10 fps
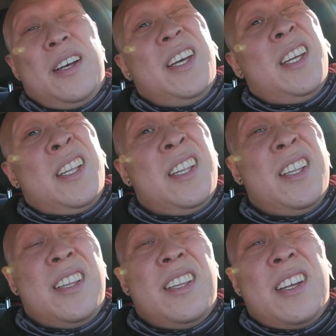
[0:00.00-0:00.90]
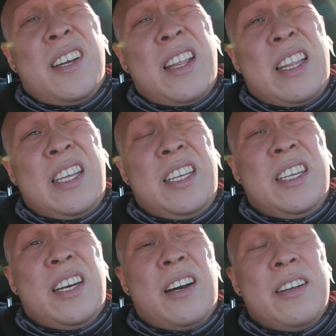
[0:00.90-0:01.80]
in
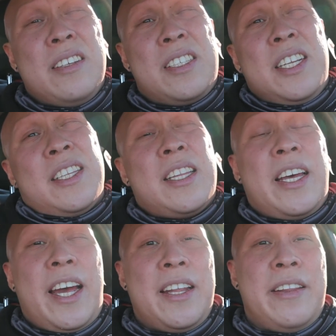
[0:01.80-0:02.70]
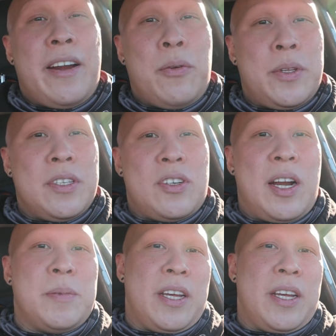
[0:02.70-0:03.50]
the seat that they had there with the straps,